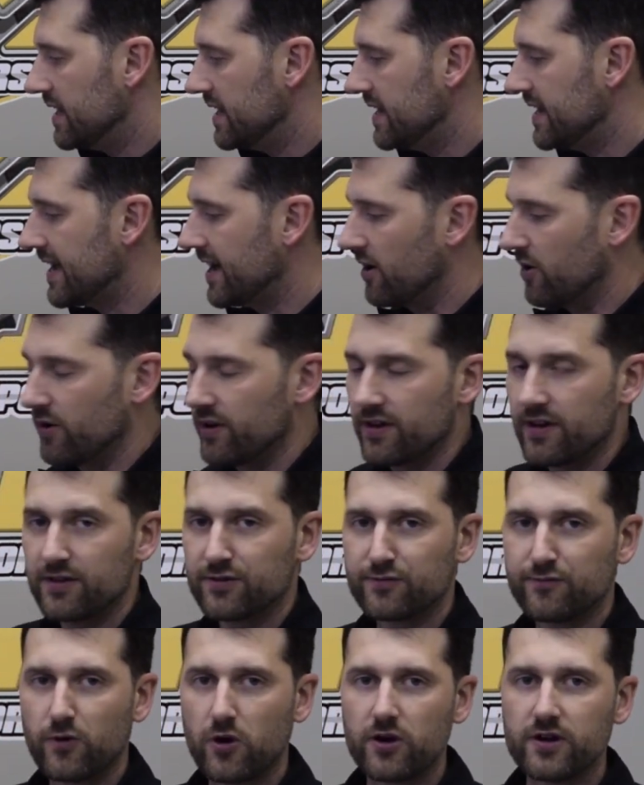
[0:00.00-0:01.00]
Now,
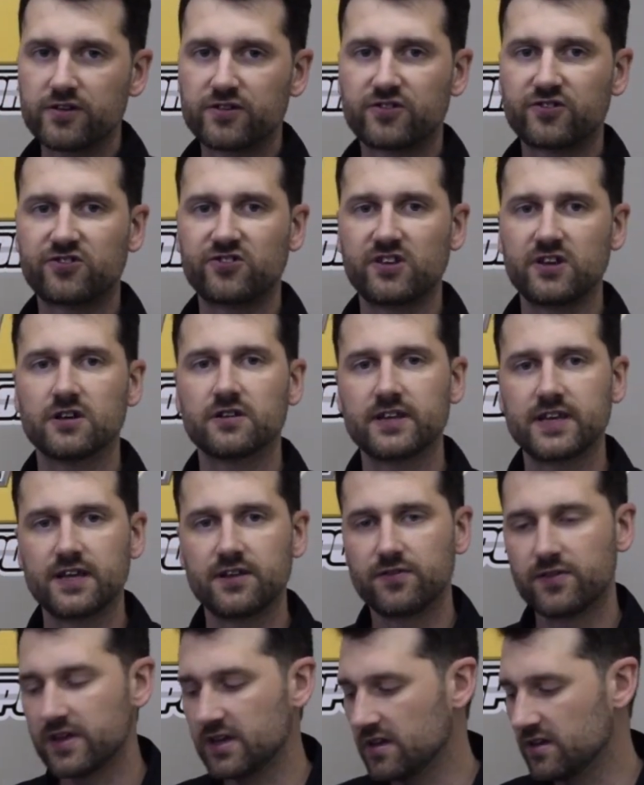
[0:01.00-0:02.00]
as far as
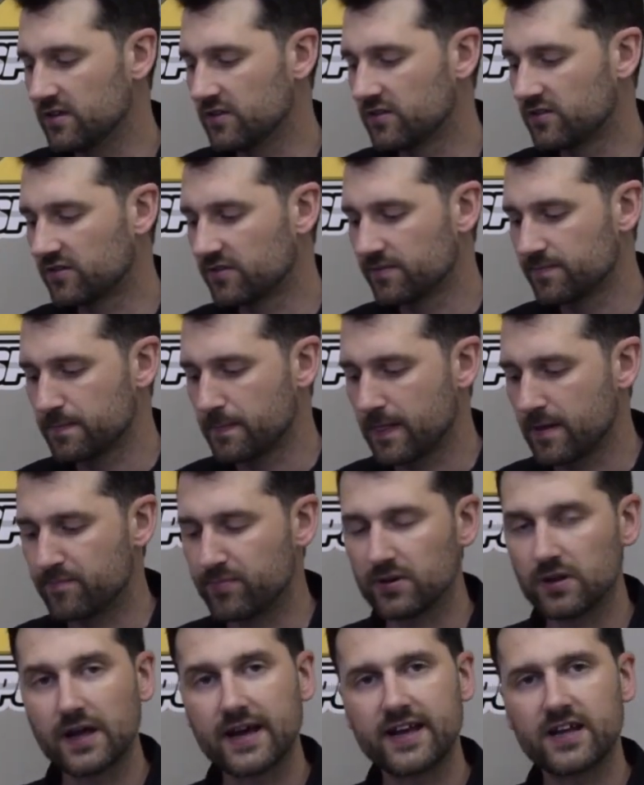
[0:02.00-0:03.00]
sealing these
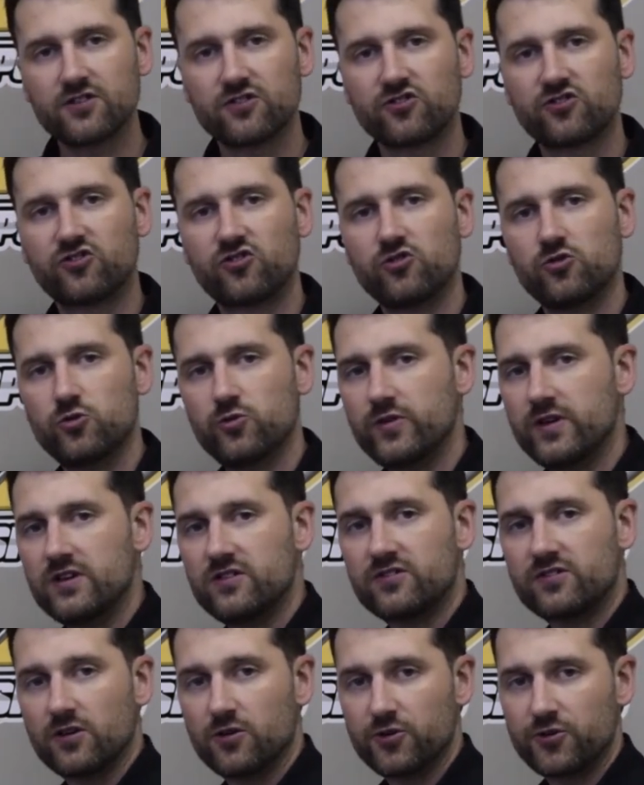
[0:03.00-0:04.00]
plates to the
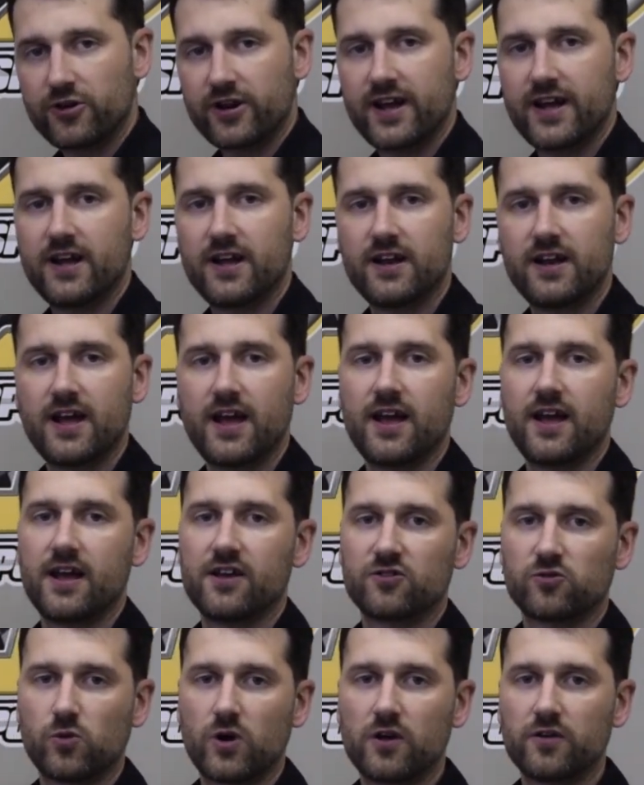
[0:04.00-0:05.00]
cylinder head
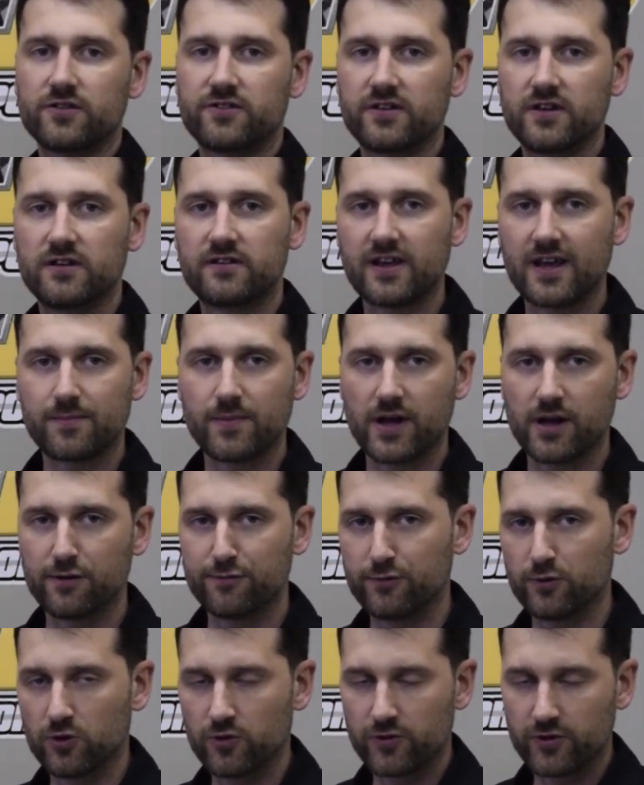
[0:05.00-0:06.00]
as well as the intake
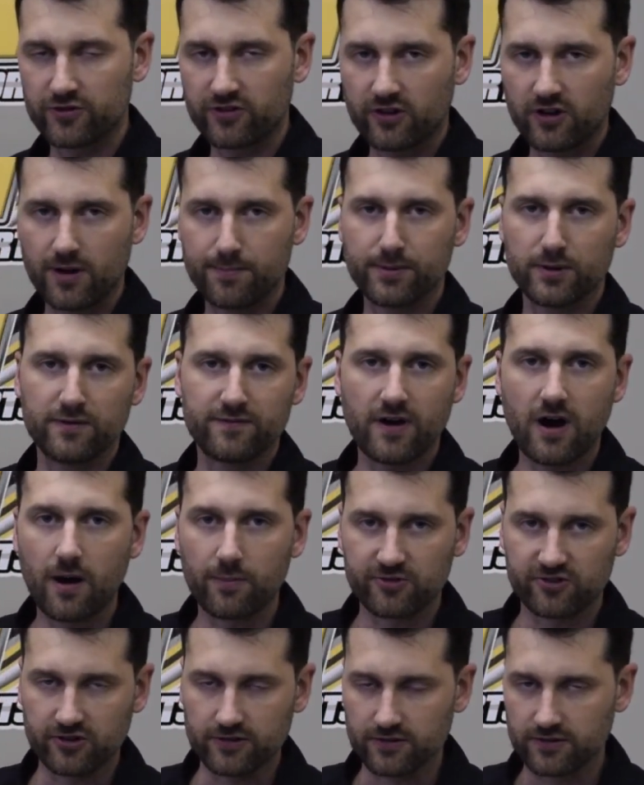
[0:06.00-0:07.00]
manifold, there's a couple of
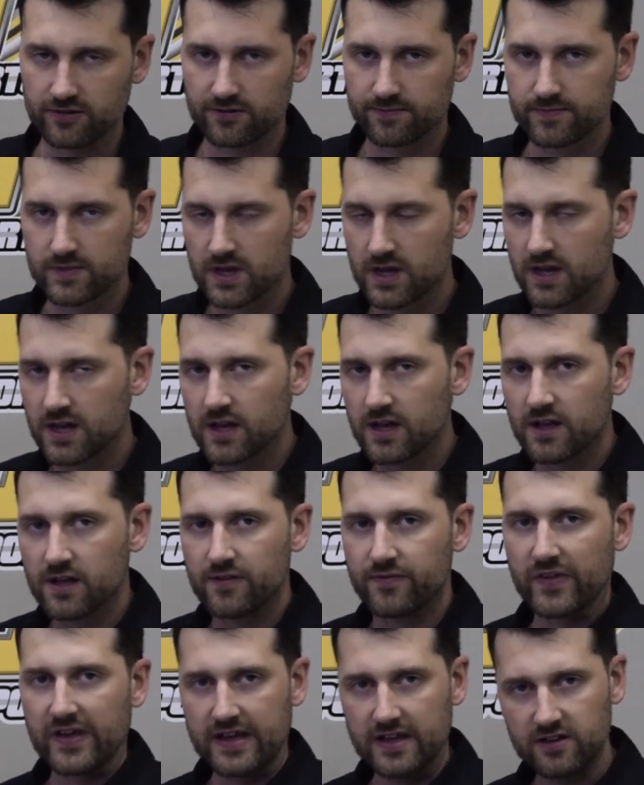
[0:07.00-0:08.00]
options.
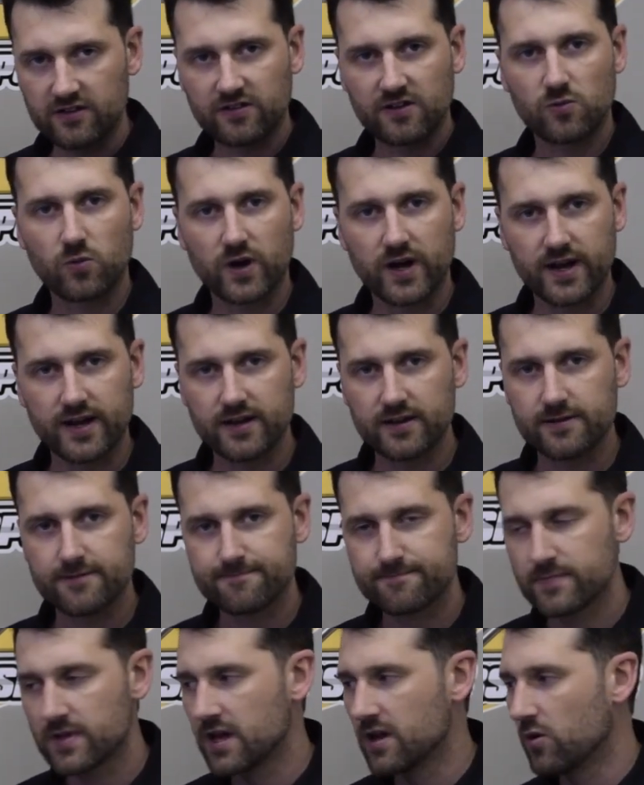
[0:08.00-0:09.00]
The easy way
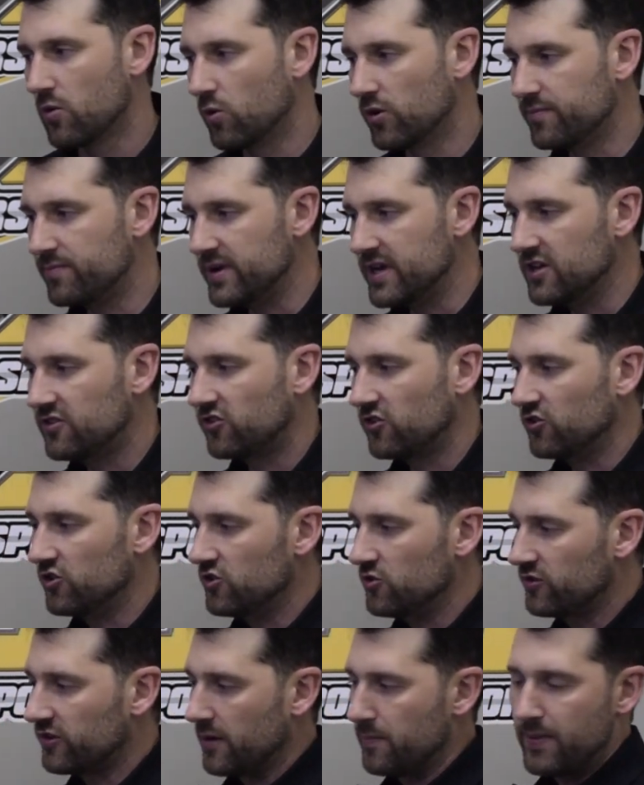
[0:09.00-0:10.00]
would be to
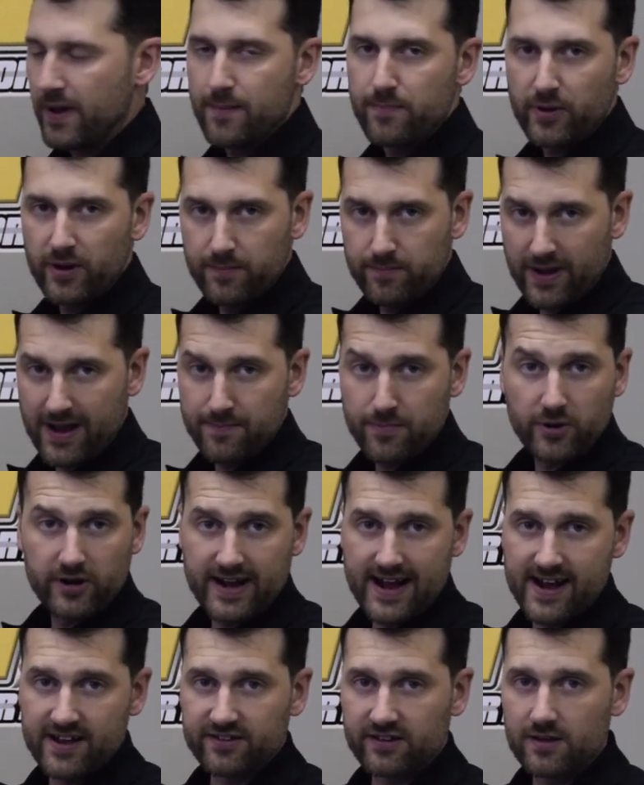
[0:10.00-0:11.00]
use a paper, paper
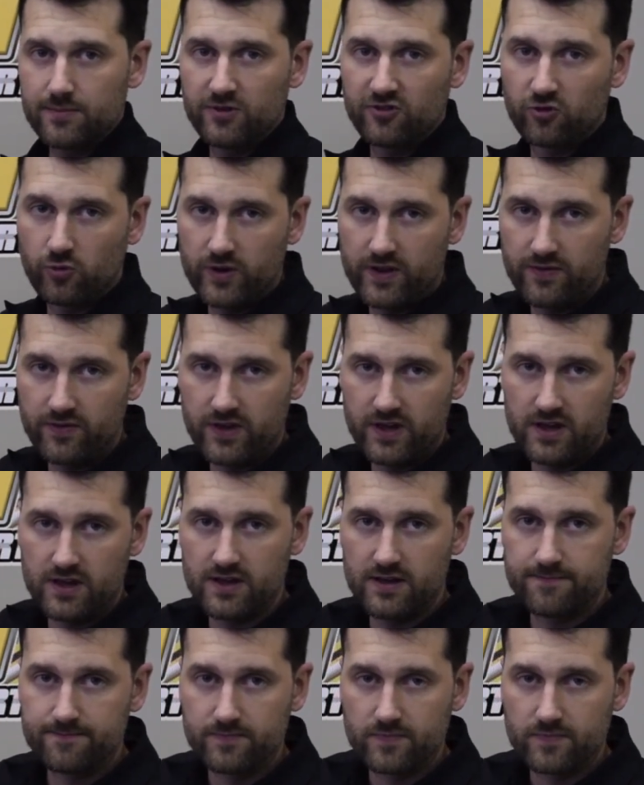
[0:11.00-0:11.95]
gasket between the